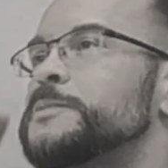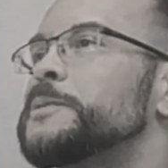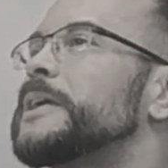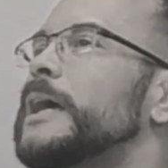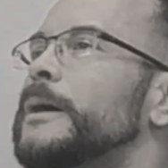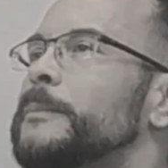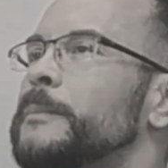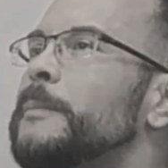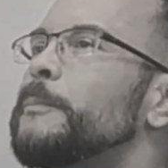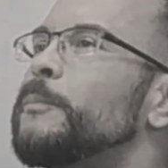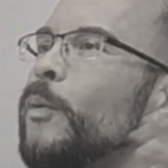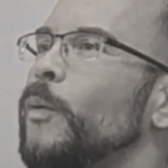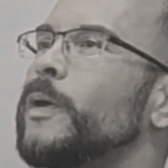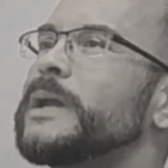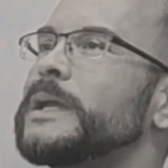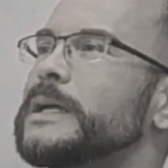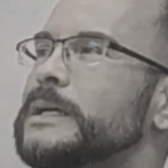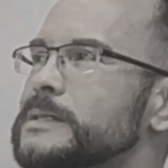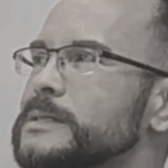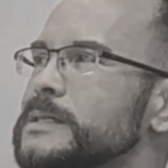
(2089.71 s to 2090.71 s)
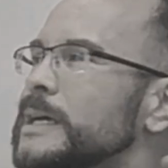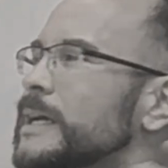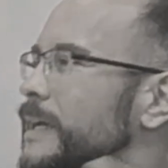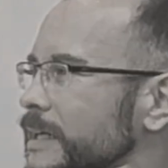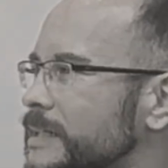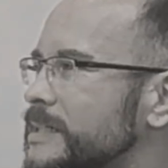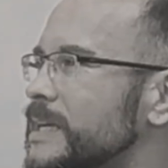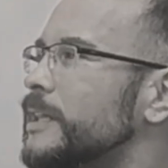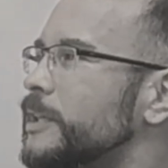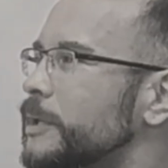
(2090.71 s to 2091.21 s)
but yeah, my point is
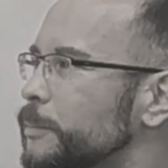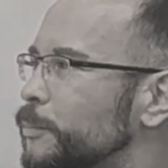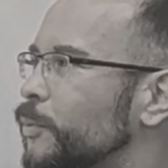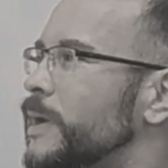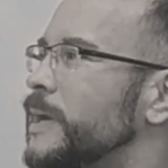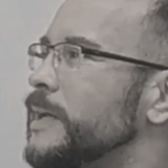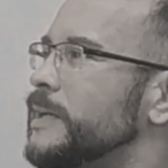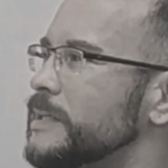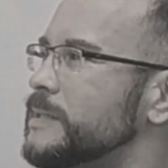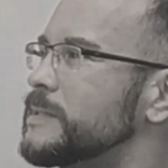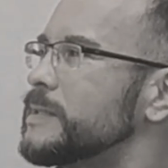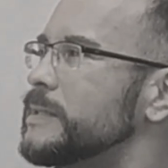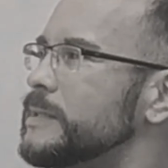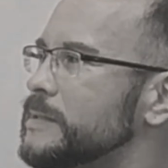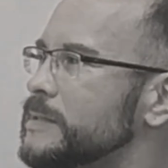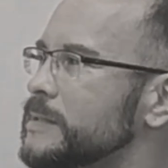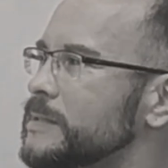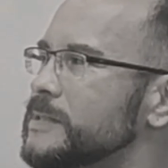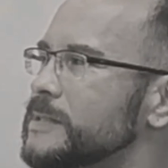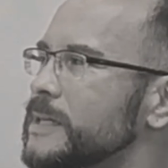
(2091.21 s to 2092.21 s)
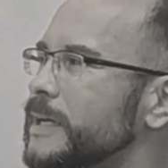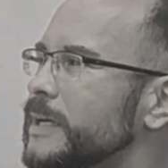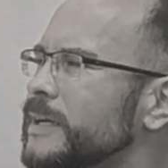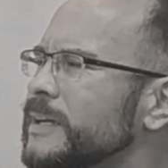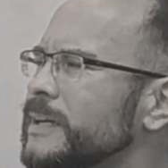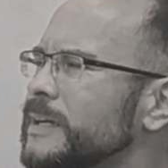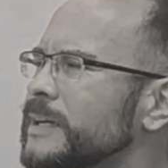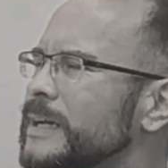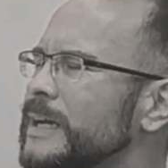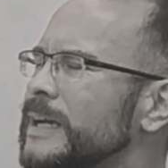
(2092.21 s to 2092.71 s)
exactly brand dissonance. It's
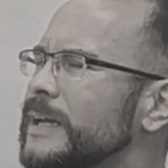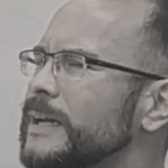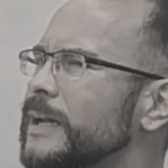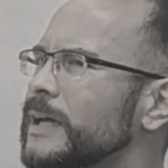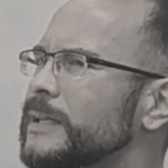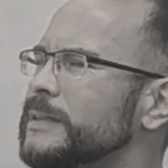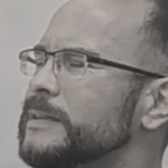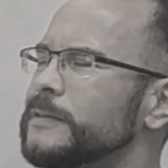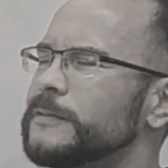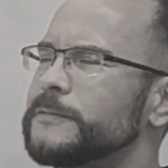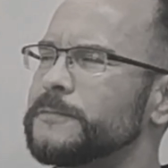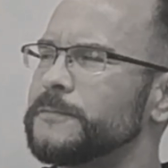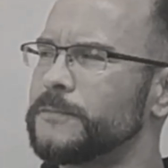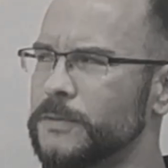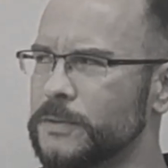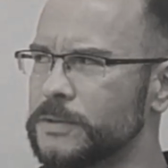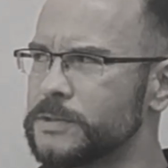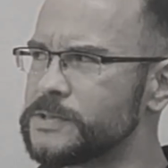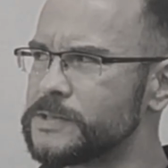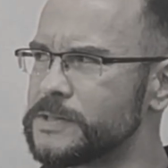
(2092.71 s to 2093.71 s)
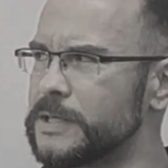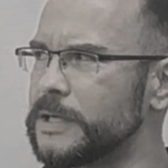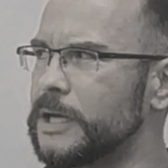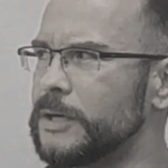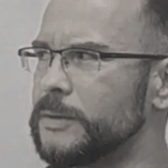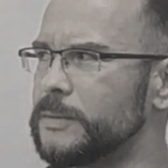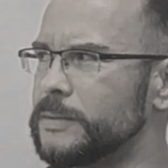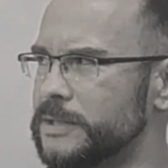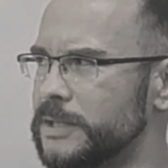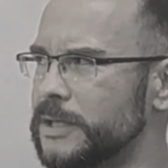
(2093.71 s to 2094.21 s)
like not the first thing
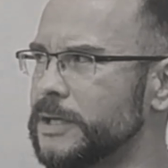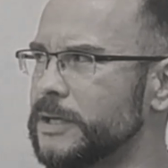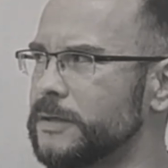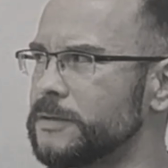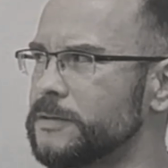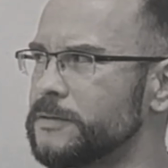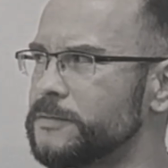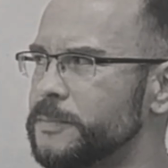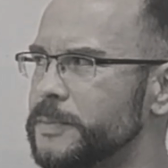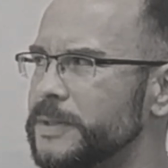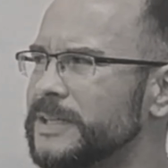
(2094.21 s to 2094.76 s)
I would think of